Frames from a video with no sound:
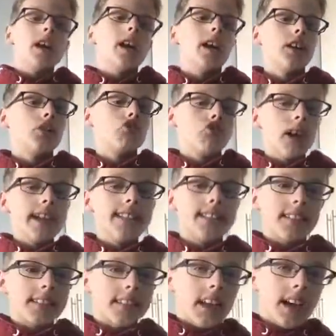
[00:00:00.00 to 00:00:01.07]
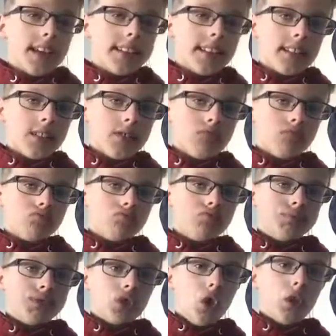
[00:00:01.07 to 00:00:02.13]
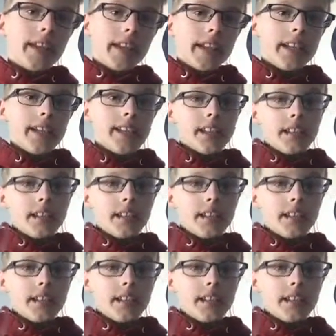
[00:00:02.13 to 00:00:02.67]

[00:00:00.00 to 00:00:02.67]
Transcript: And Grace's, guys, is a doggy.